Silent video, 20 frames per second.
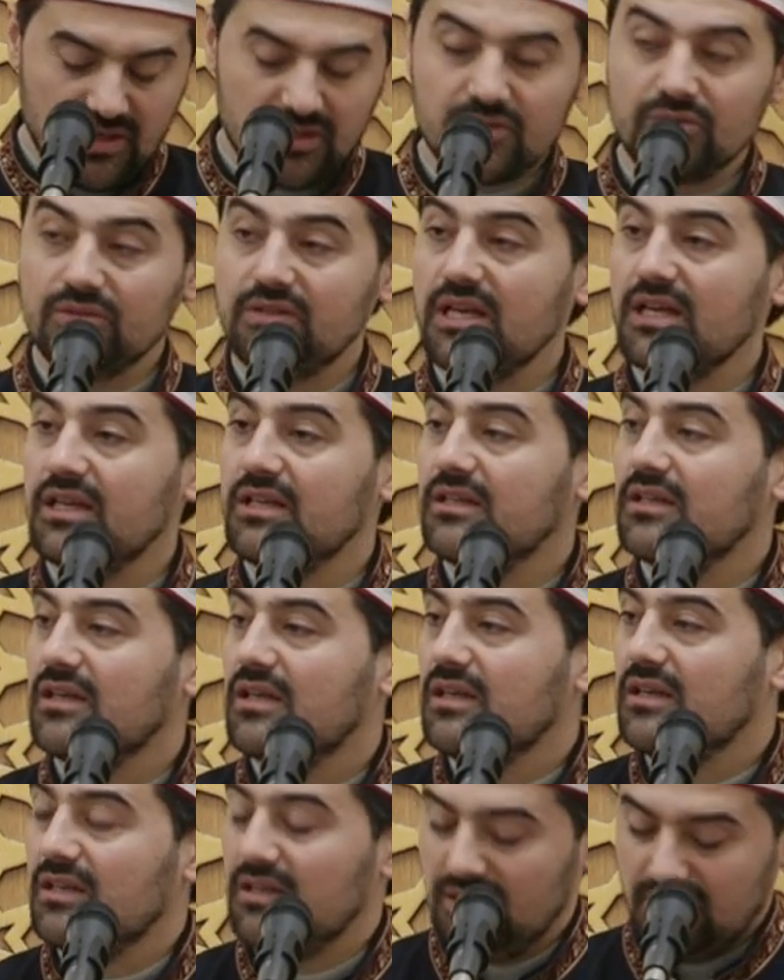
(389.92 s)
Today
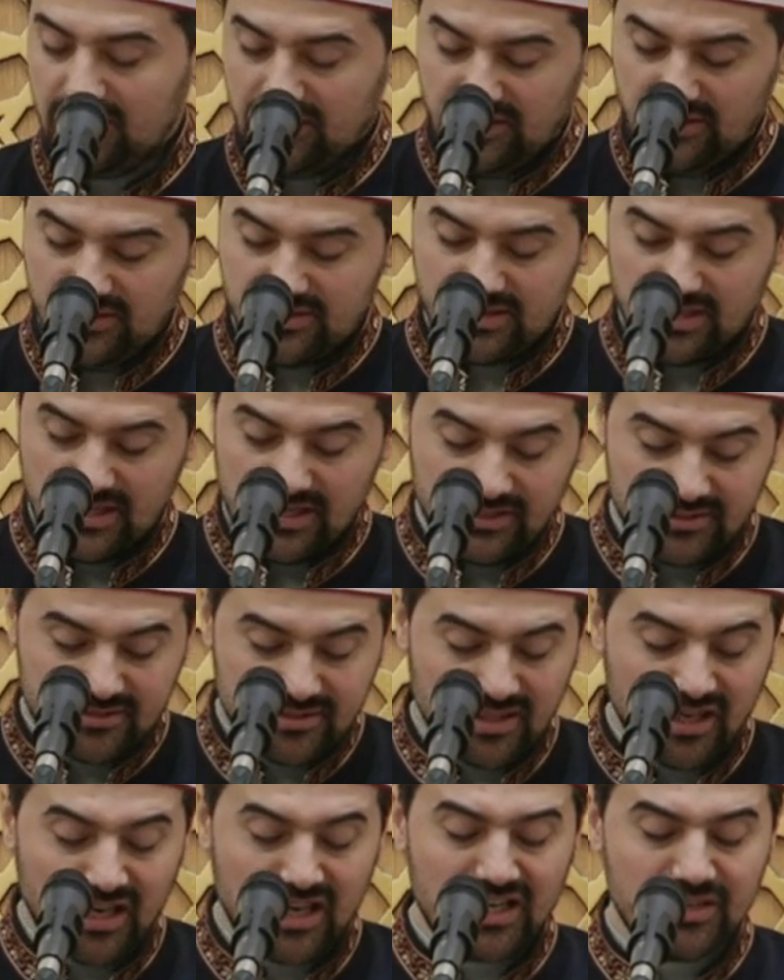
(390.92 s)
is a
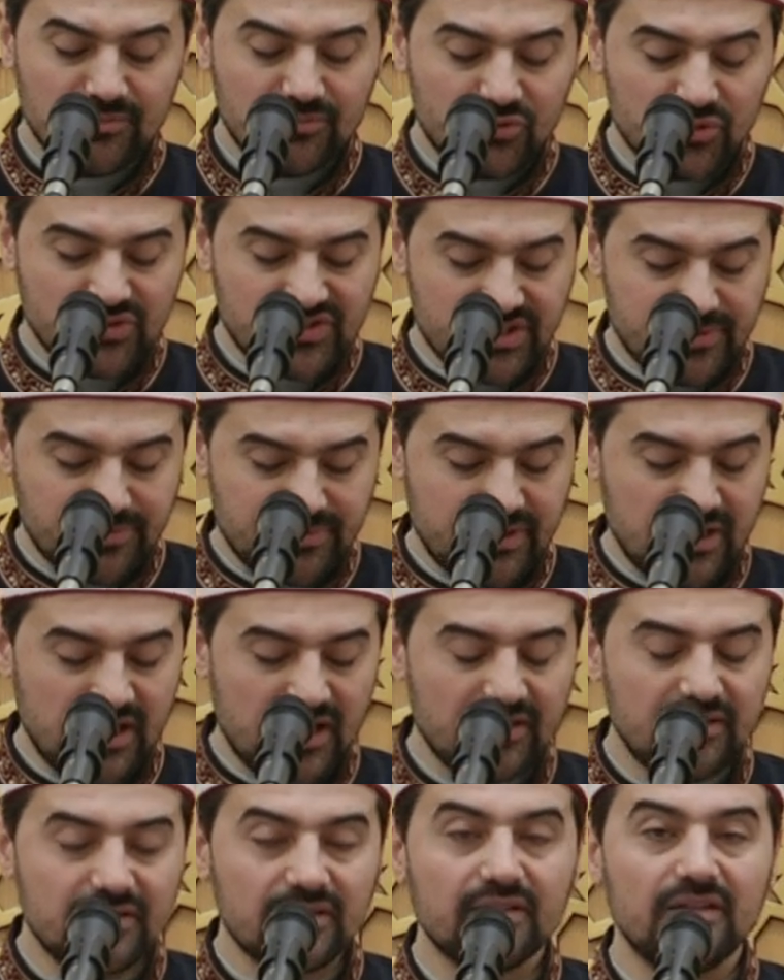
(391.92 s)
time to
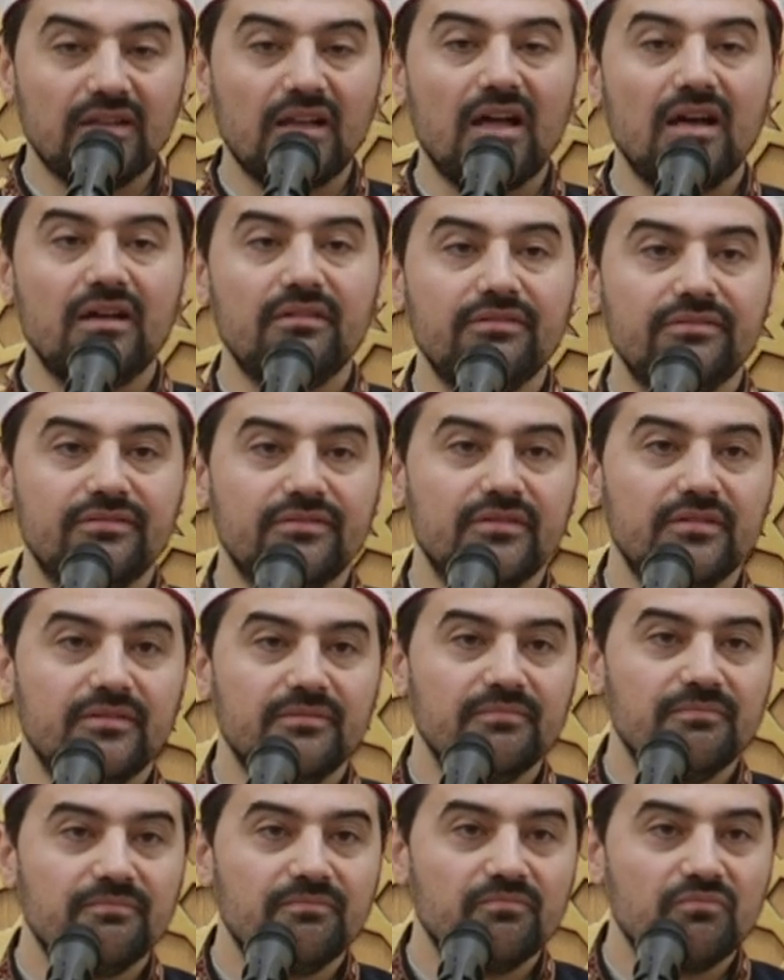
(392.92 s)
spread love,
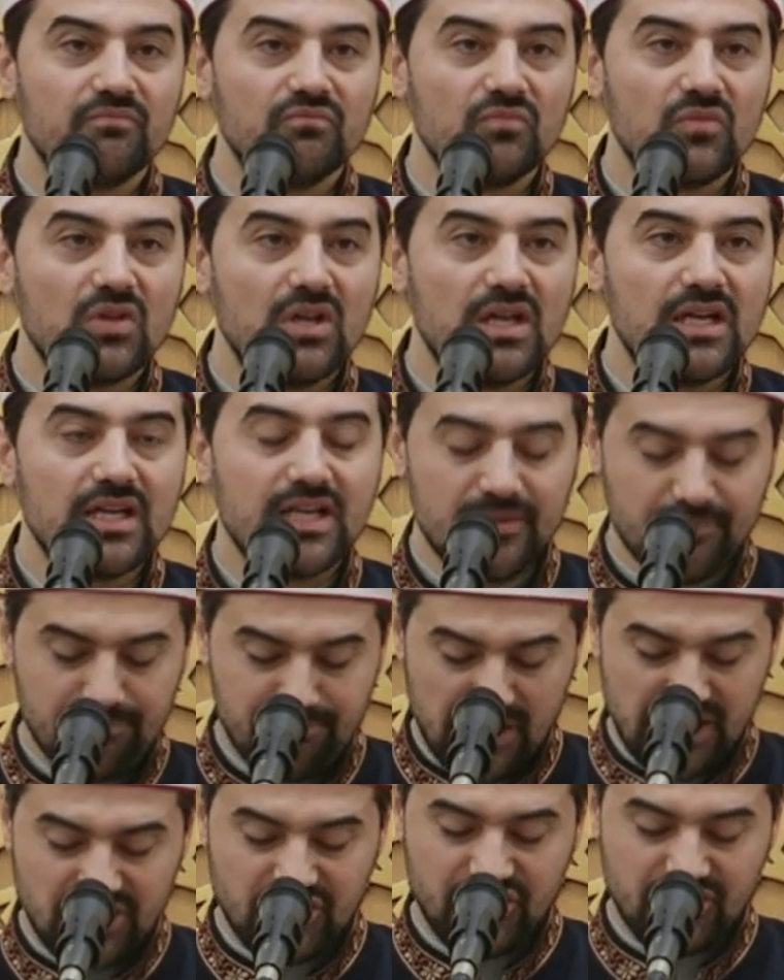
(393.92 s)

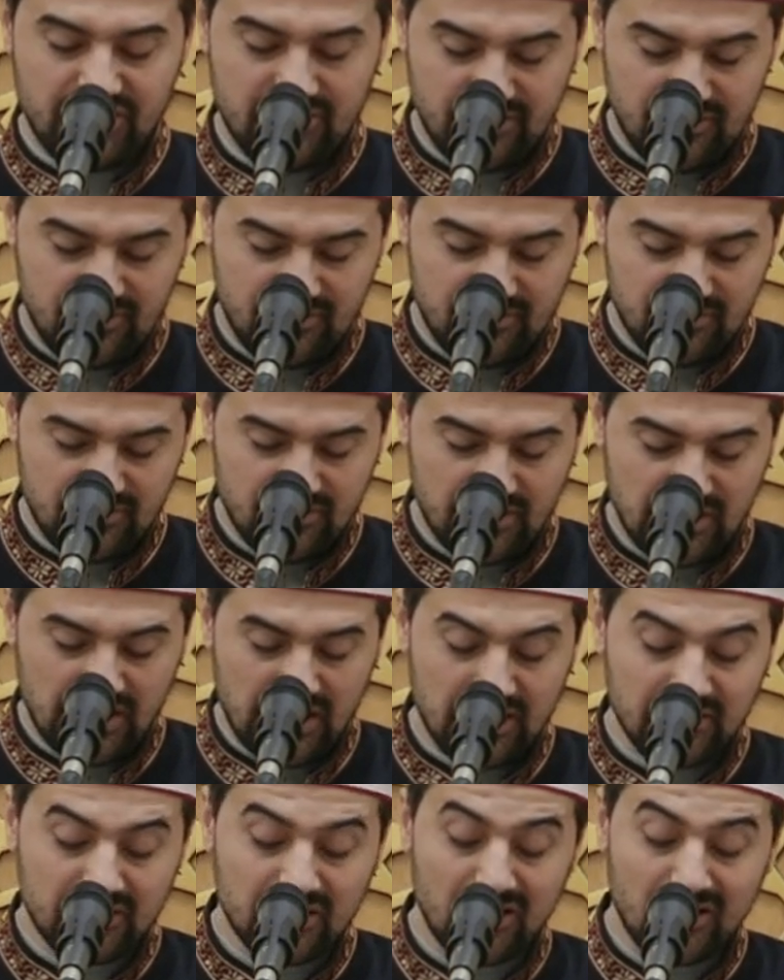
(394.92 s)
compassion,
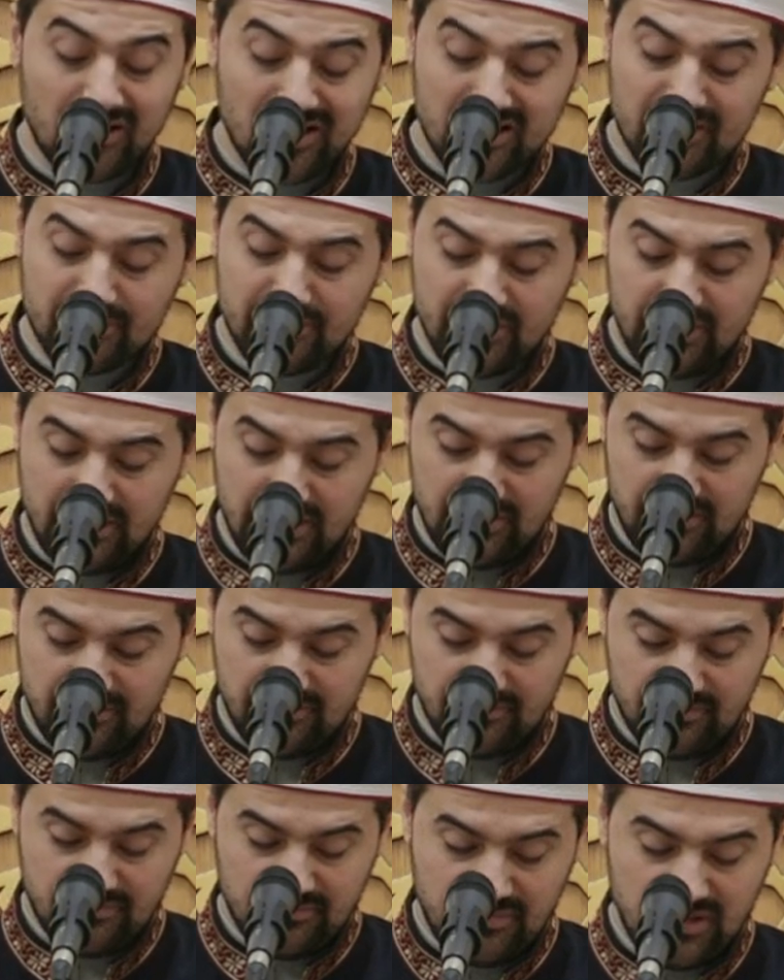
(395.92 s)
and harmony
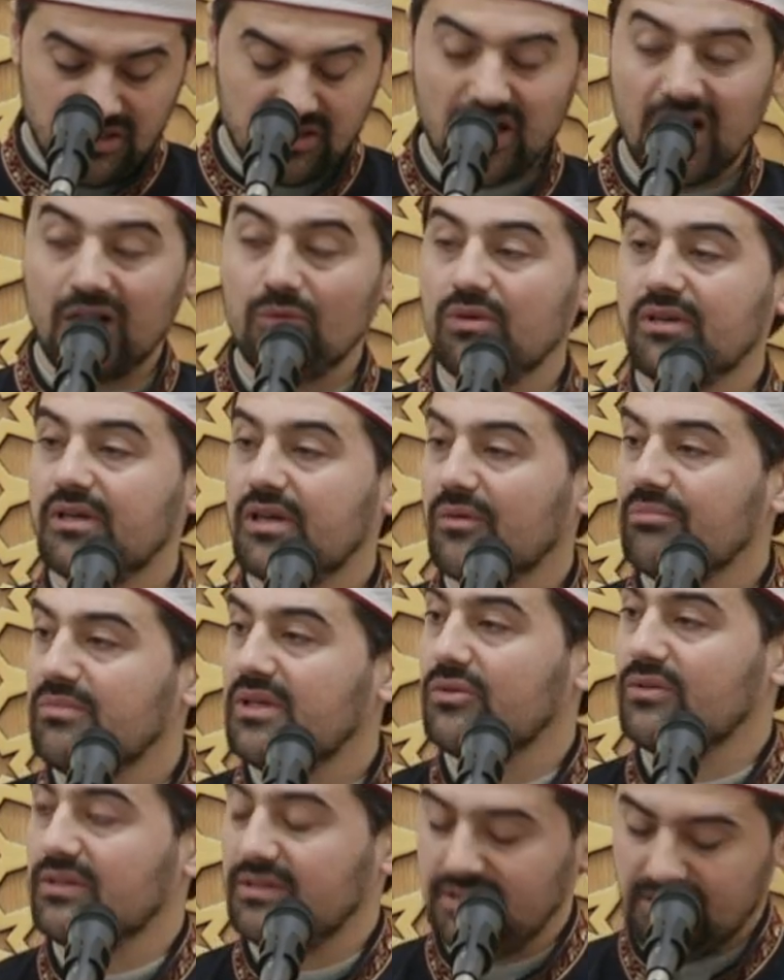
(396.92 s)
in our
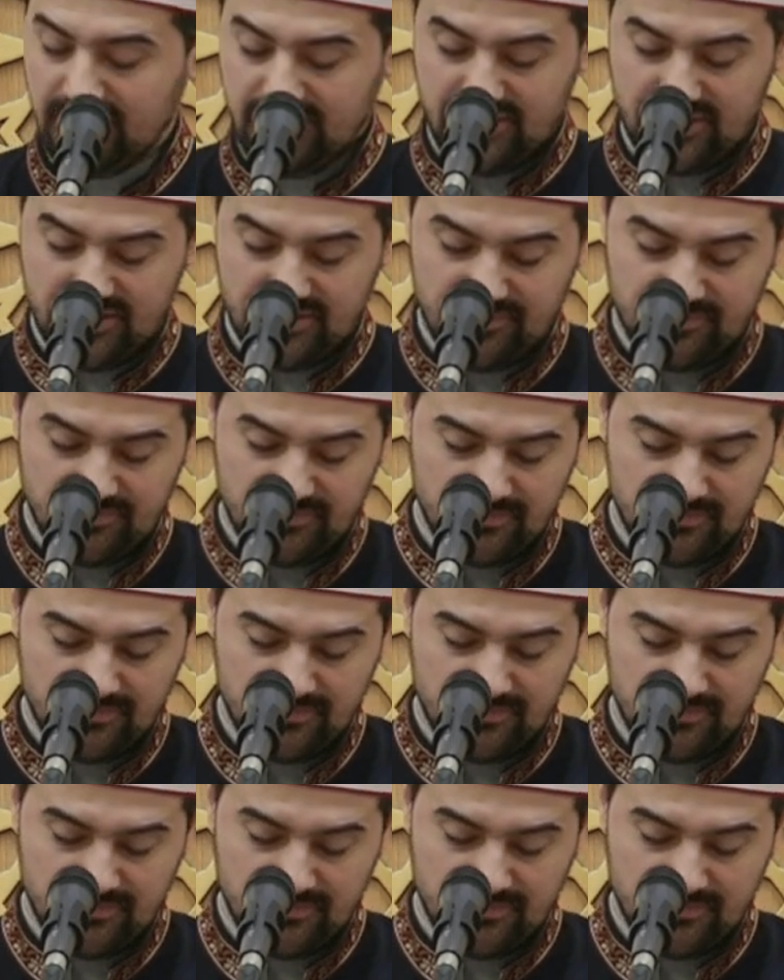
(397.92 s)
communities.